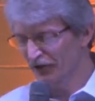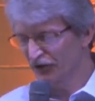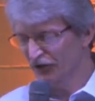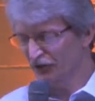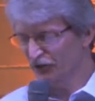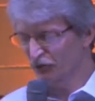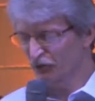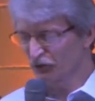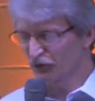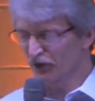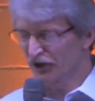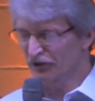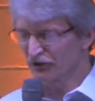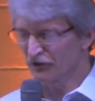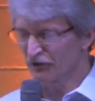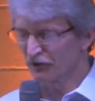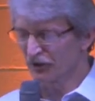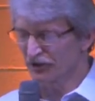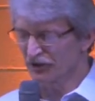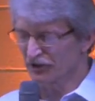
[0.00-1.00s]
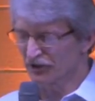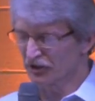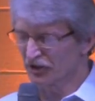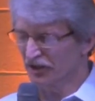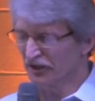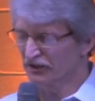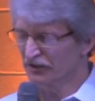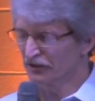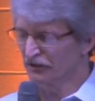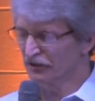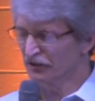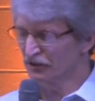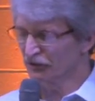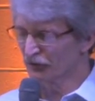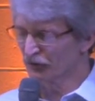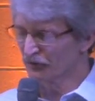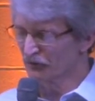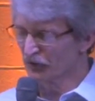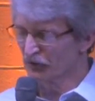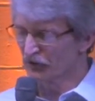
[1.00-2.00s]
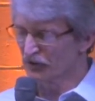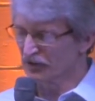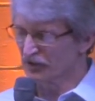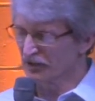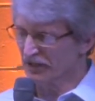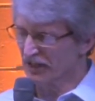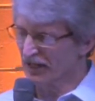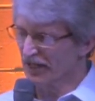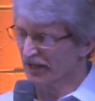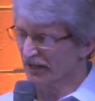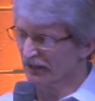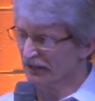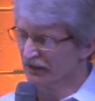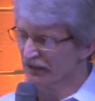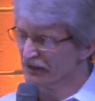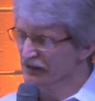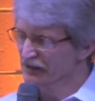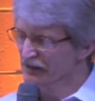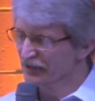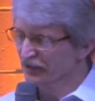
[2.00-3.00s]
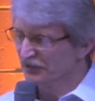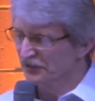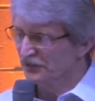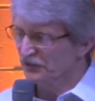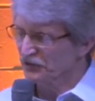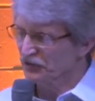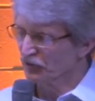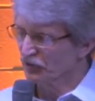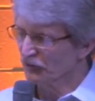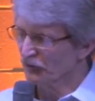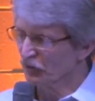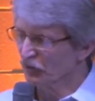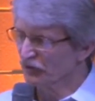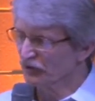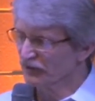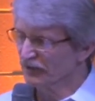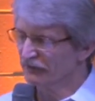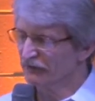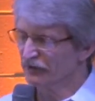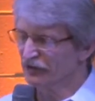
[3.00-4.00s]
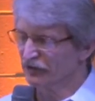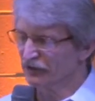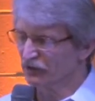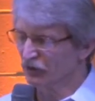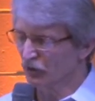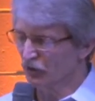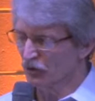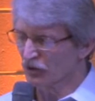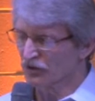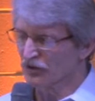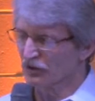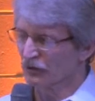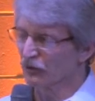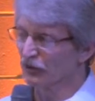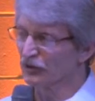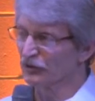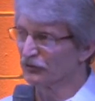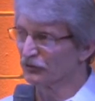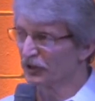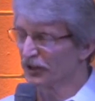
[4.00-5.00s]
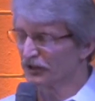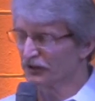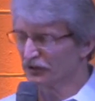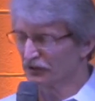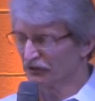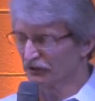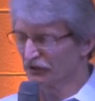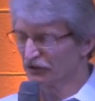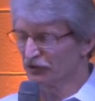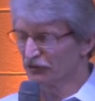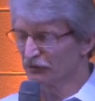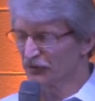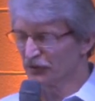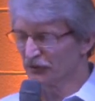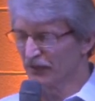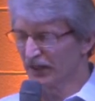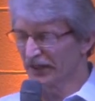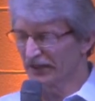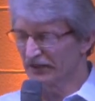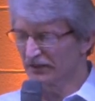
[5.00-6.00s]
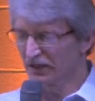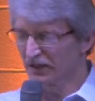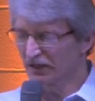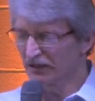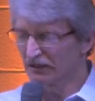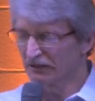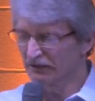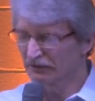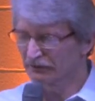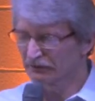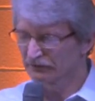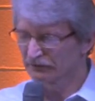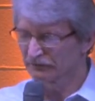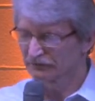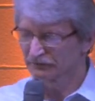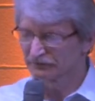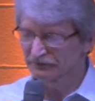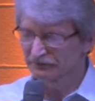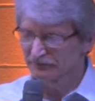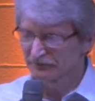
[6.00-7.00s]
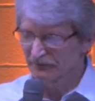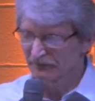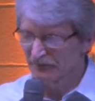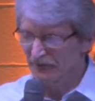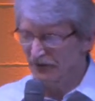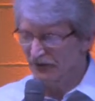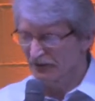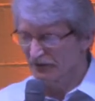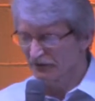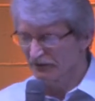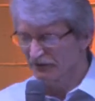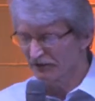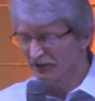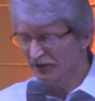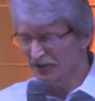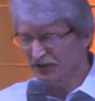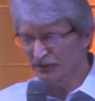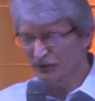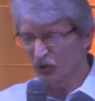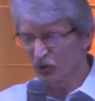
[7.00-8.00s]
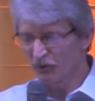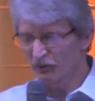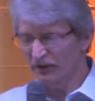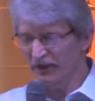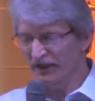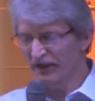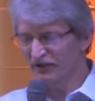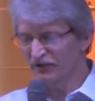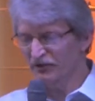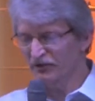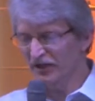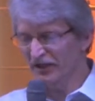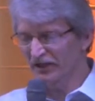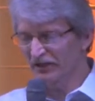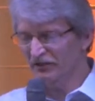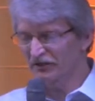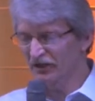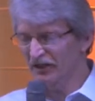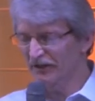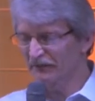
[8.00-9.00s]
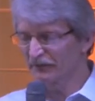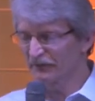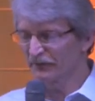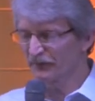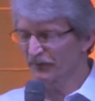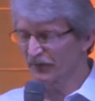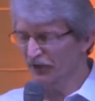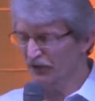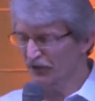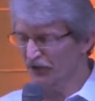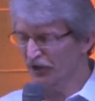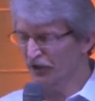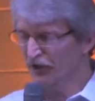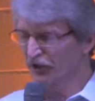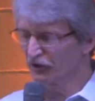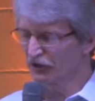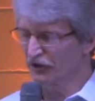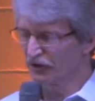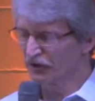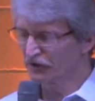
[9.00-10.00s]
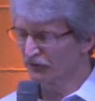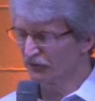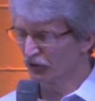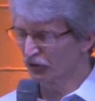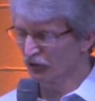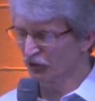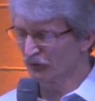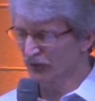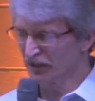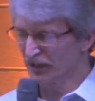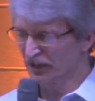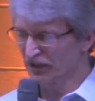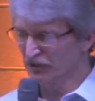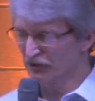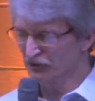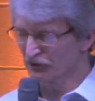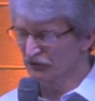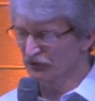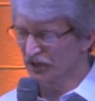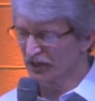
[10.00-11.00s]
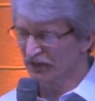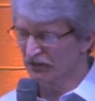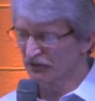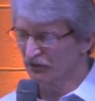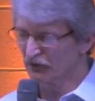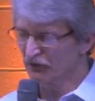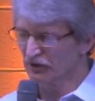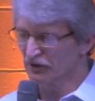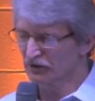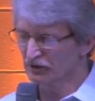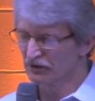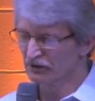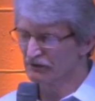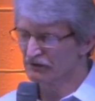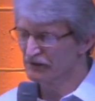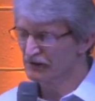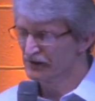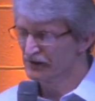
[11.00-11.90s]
The rudder was adjusted to remove the slack so a more definite course or direction could be maintained. As the boat began to take shape, other curious folk began to take notice.